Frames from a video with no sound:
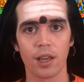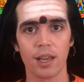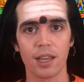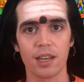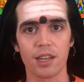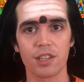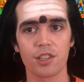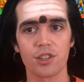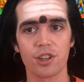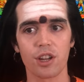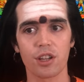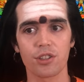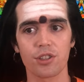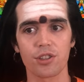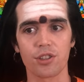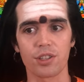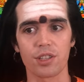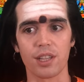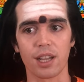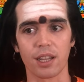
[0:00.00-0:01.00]
It is not
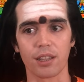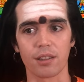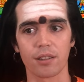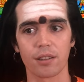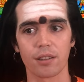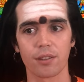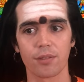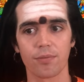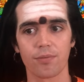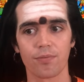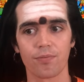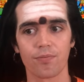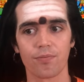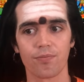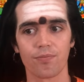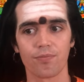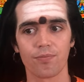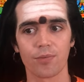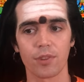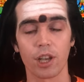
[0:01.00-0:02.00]
just that.
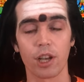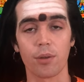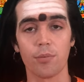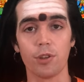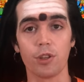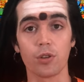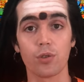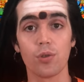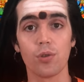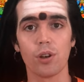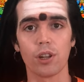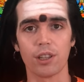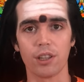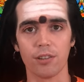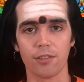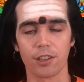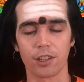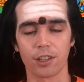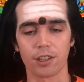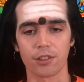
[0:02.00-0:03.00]
I mean Kula
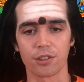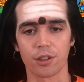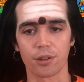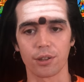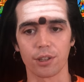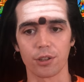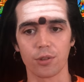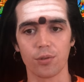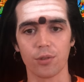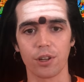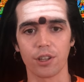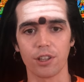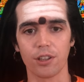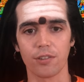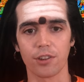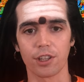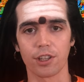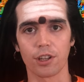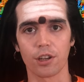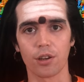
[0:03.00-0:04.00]
Devata
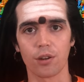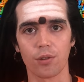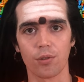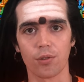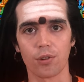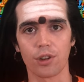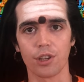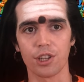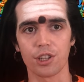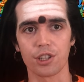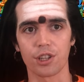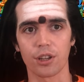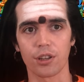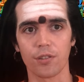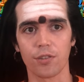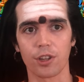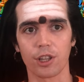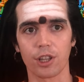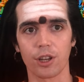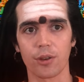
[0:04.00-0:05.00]
or Ishta
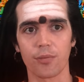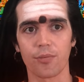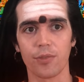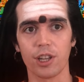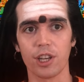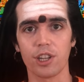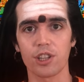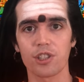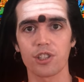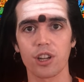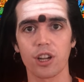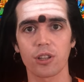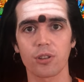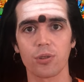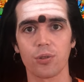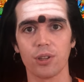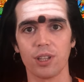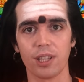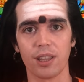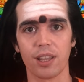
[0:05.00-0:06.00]
Devata. It is not
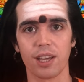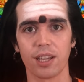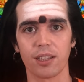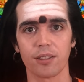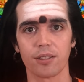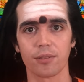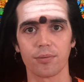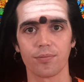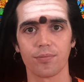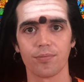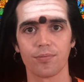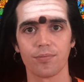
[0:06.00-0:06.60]
only that.